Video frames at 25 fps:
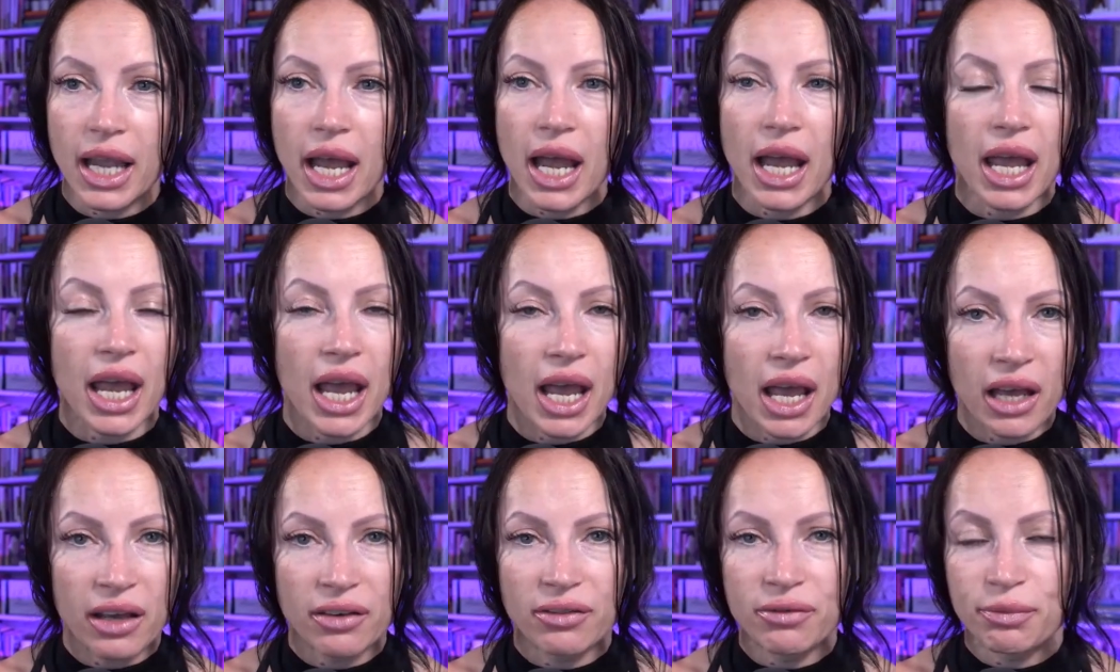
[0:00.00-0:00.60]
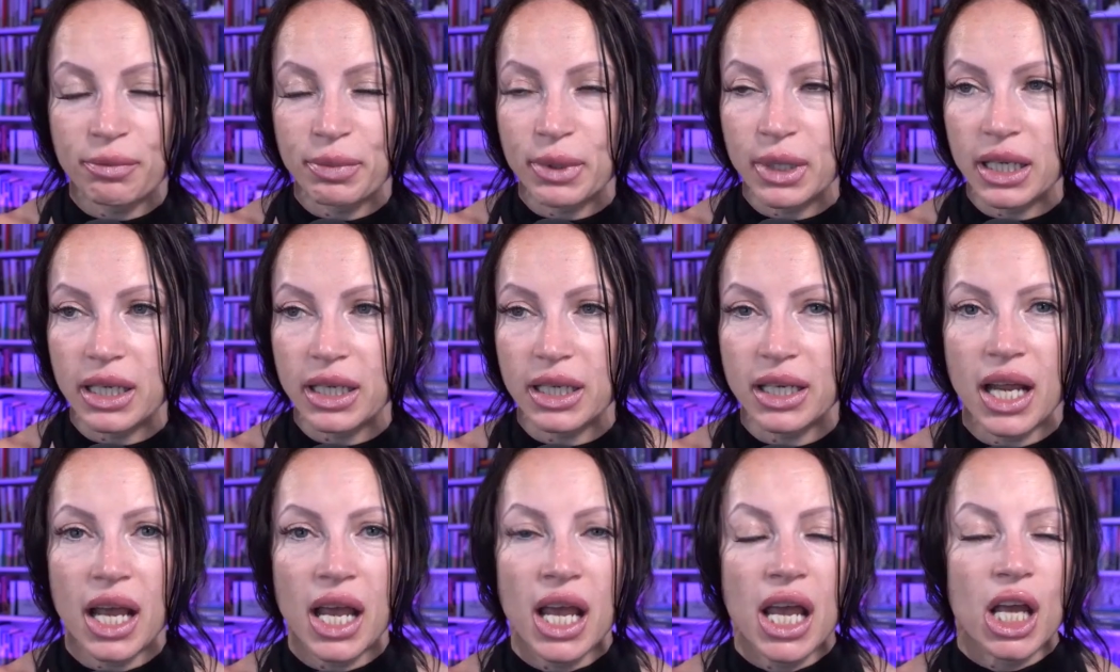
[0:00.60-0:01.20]
I have
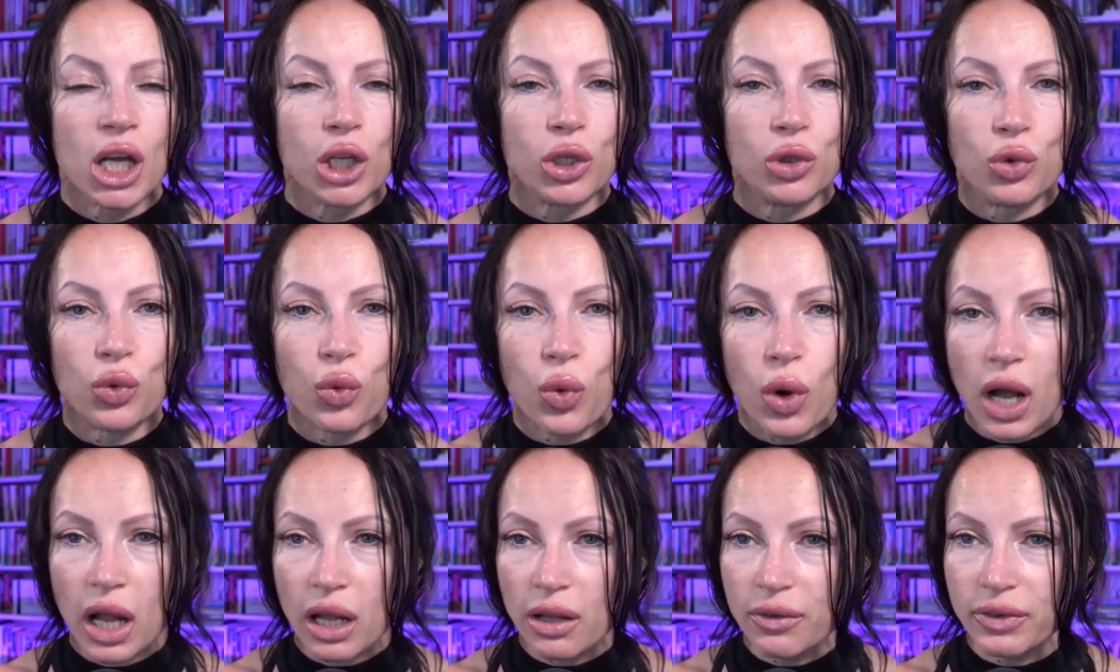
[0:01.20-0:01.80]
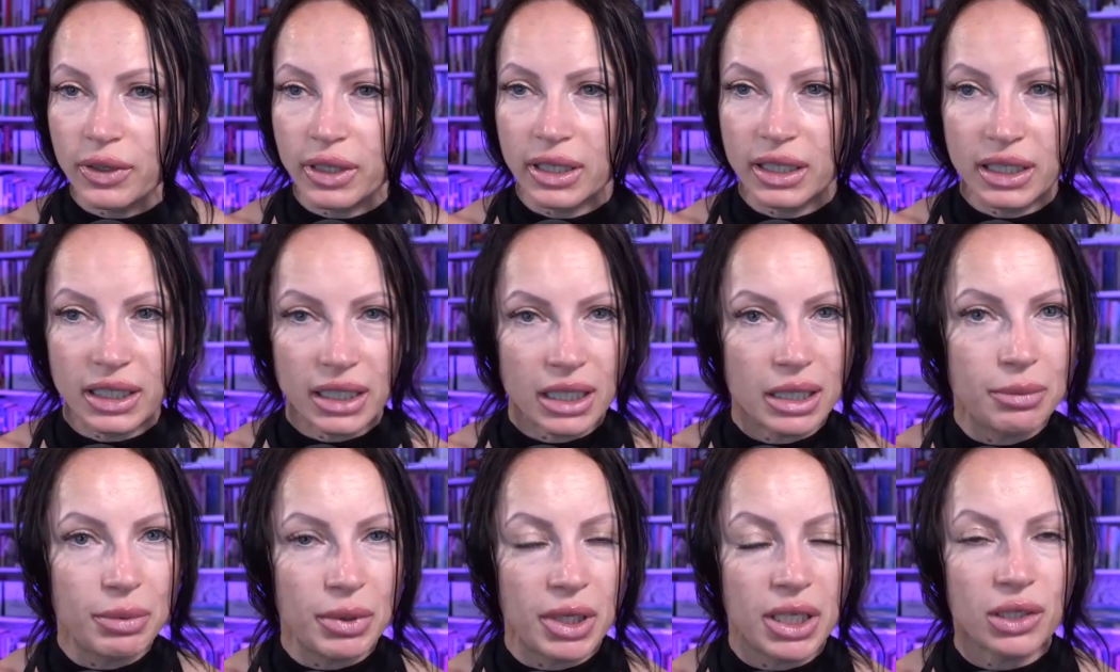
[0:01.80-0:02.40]
been delving
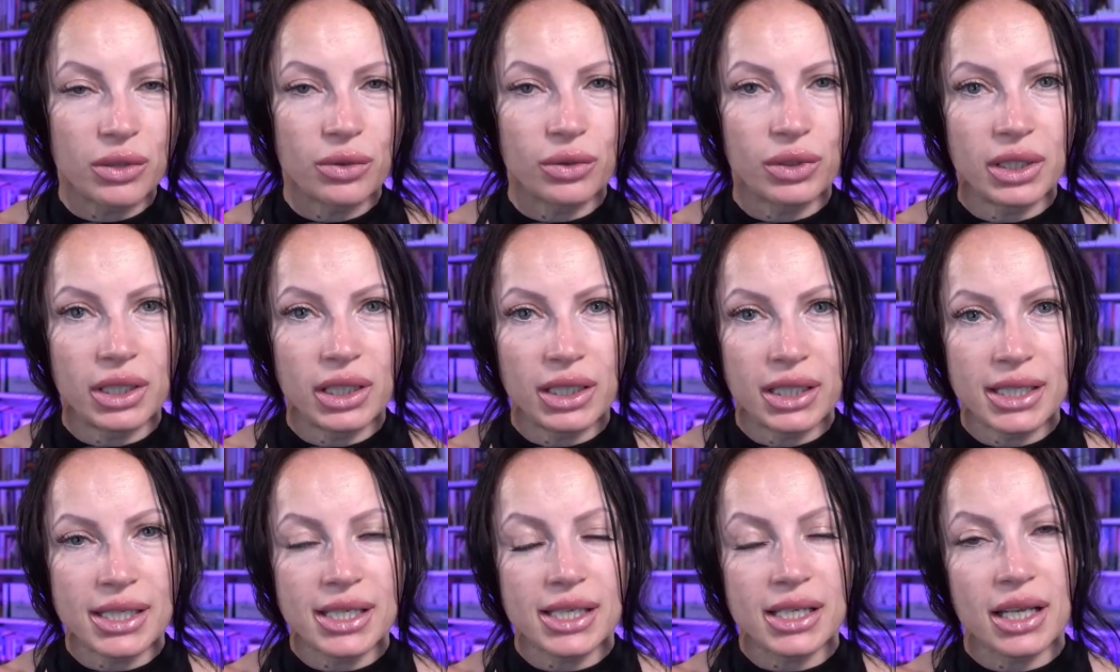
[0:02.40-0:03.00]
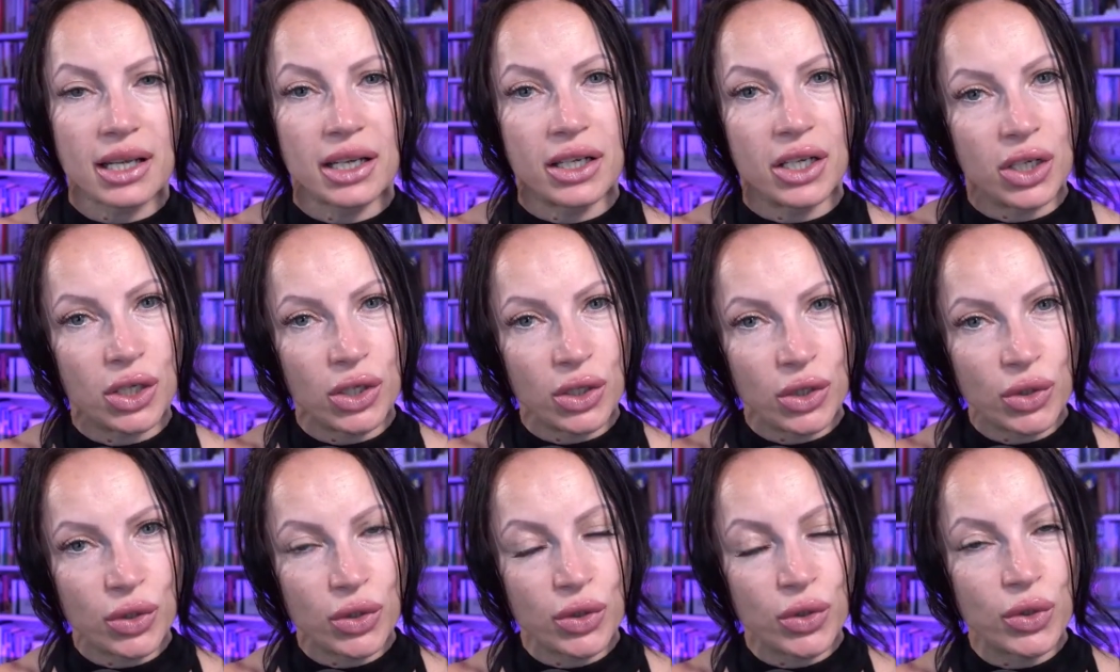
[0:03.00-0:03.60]
deep into this
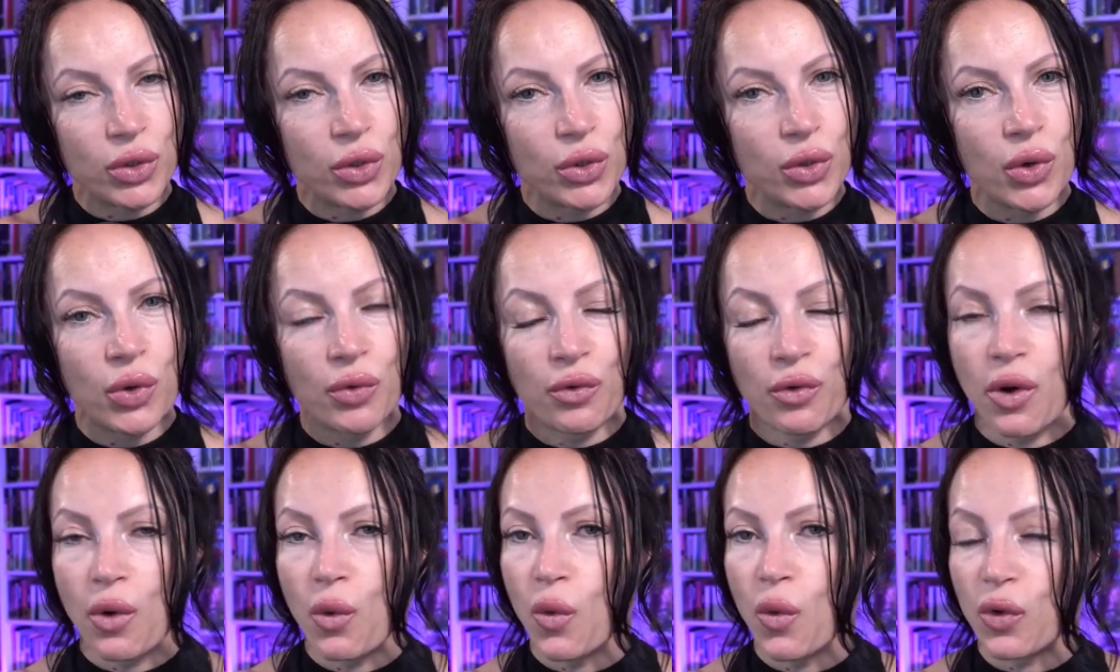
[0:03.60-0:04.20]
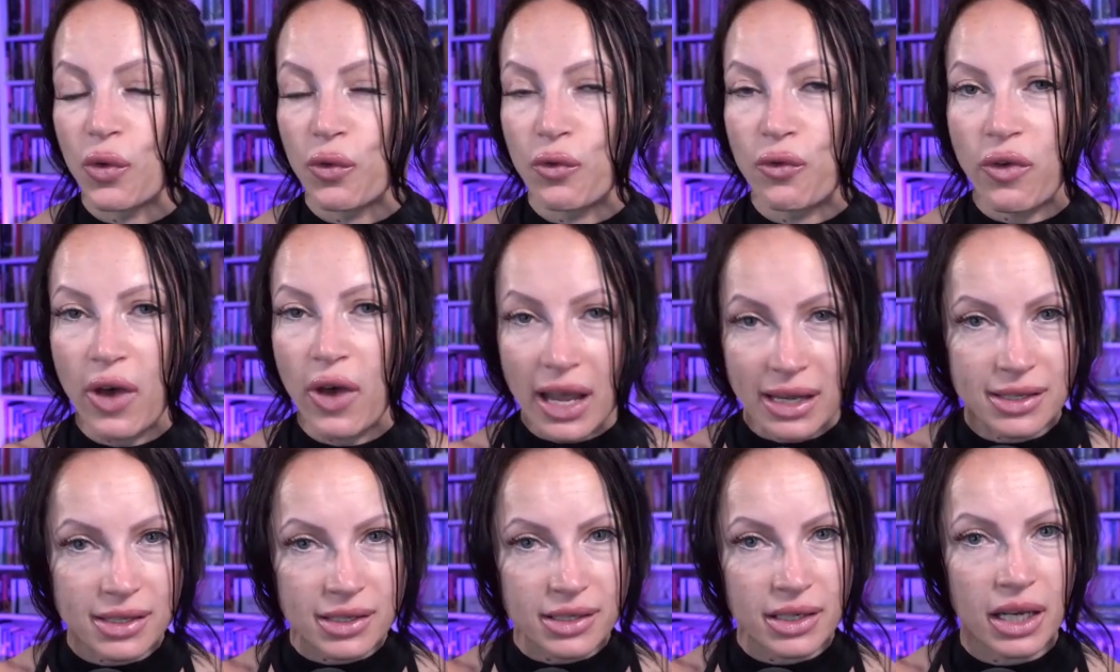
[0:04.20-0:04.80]
new
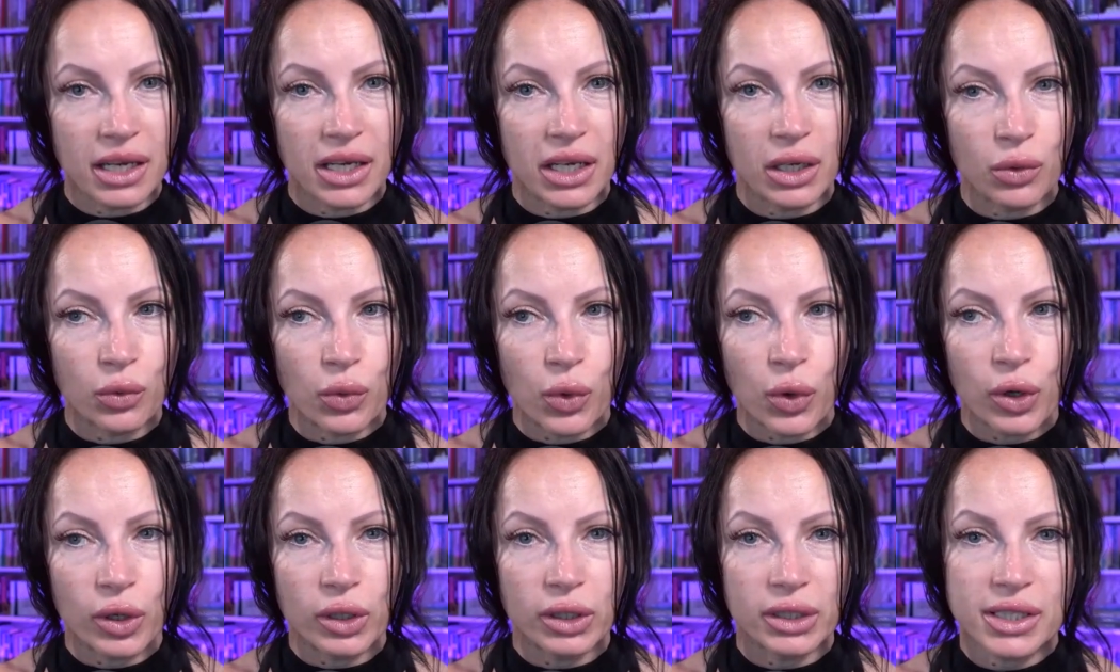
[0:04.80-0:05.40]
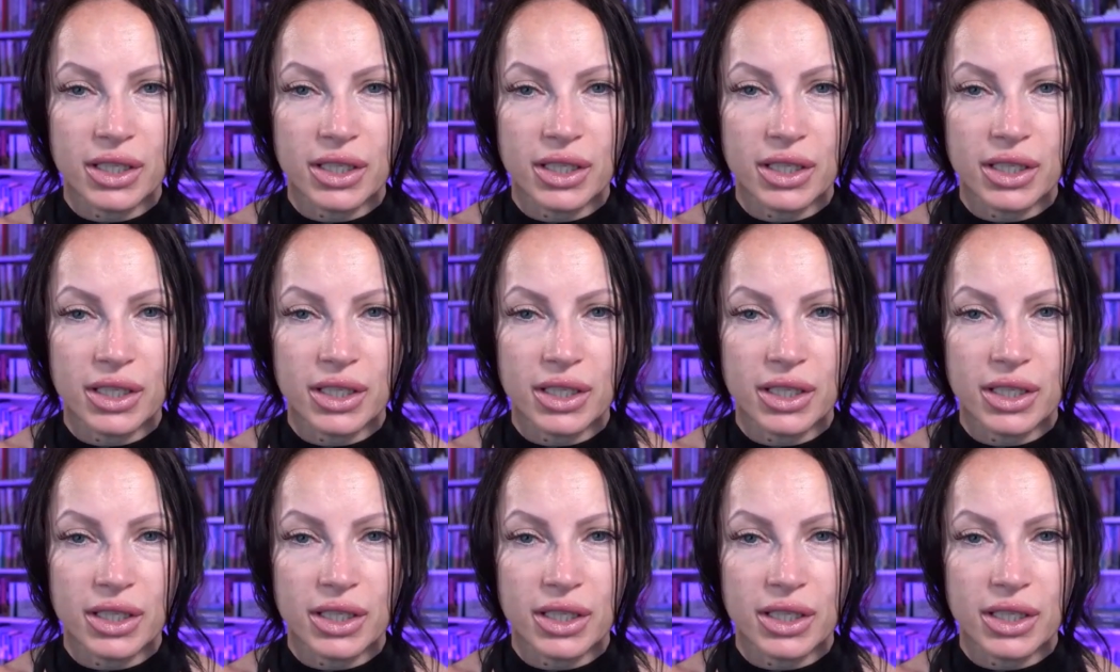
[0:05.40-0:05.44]
fascinating world.